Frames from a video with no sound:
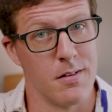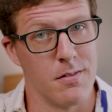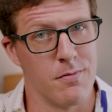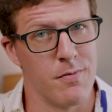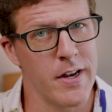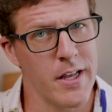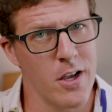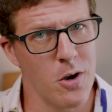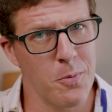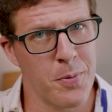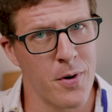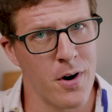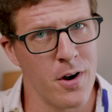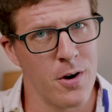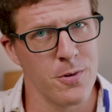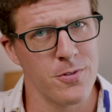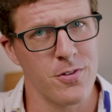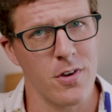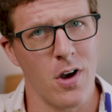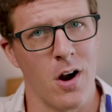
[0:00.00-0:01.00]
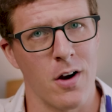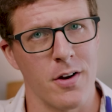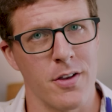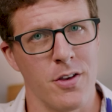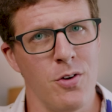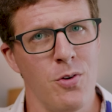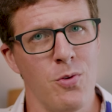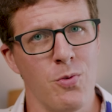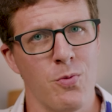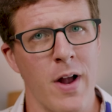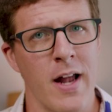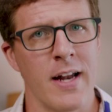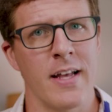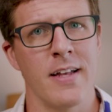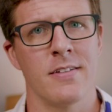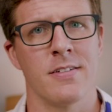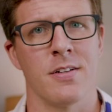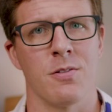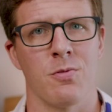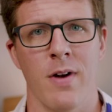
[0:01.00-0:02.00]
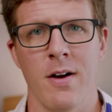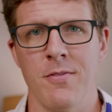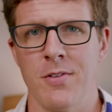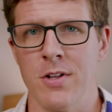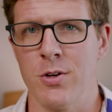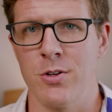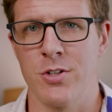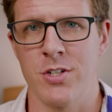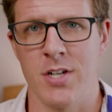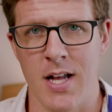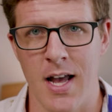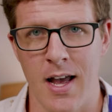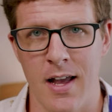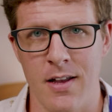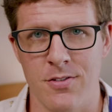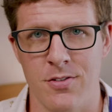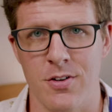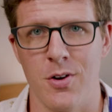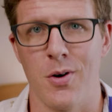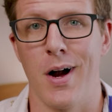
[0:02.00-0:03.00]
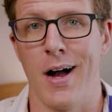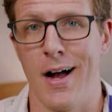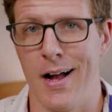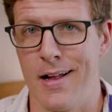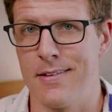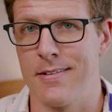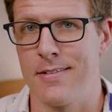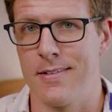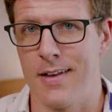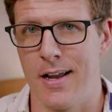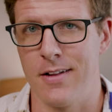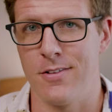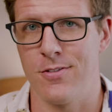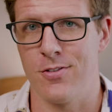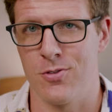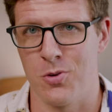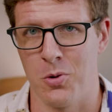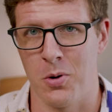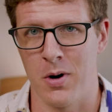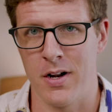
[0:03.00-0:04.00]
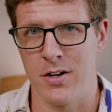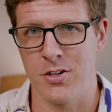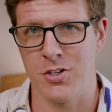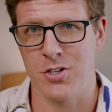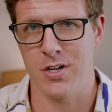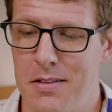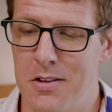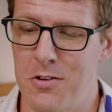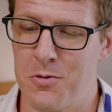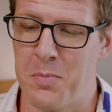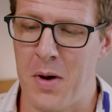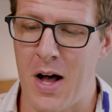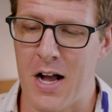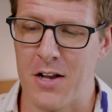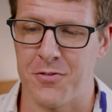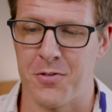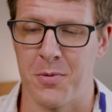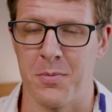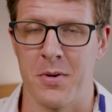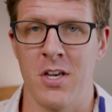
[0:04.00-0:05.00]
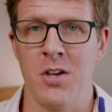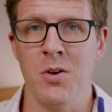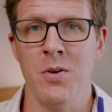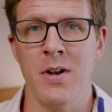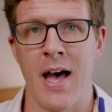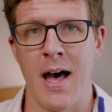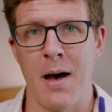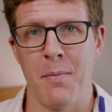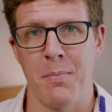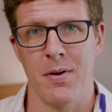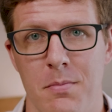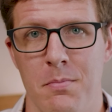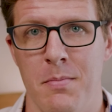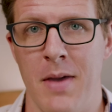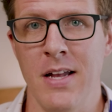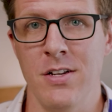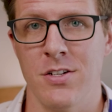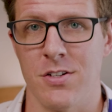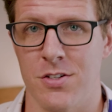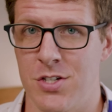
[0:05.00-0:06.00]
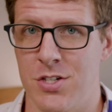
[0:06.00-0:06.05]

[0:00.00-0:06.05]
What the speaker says: Video pros, are you ready to revolutionize your on-site storage? This box from QNAP may just